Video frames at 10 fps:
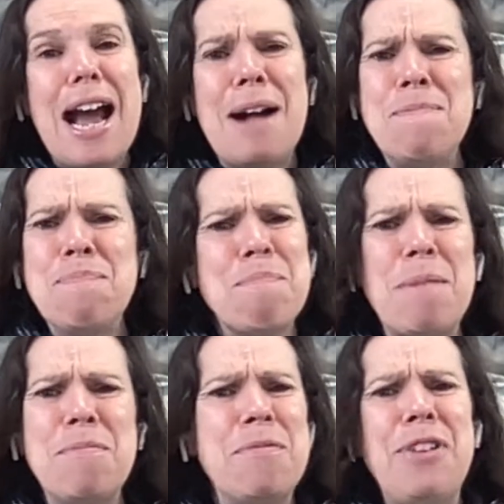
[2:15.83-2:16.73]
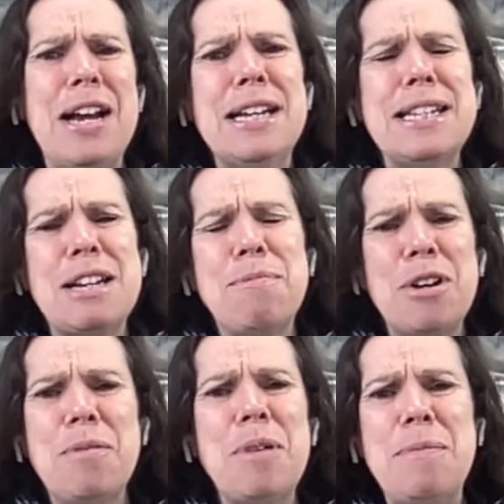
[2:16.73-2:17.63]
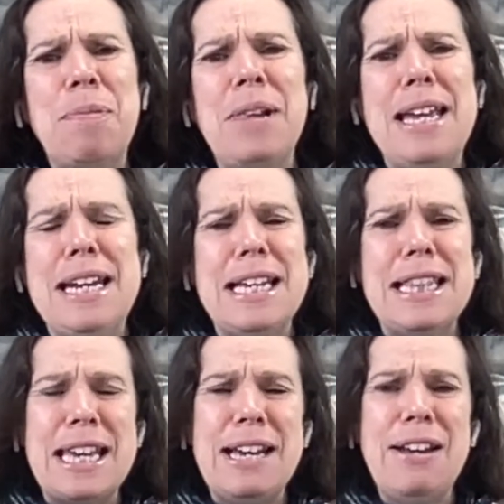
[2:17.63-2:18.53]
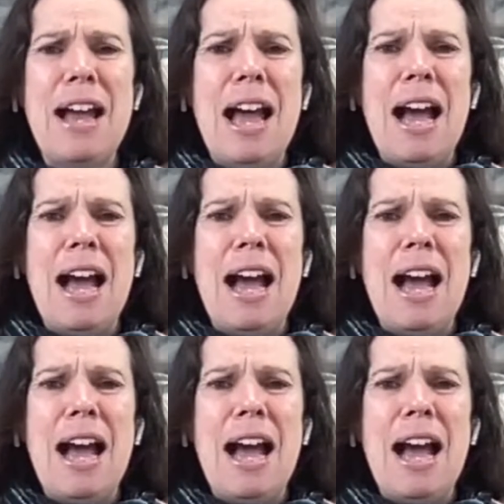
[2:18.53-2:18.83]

Mum found it somewhere and planted it there.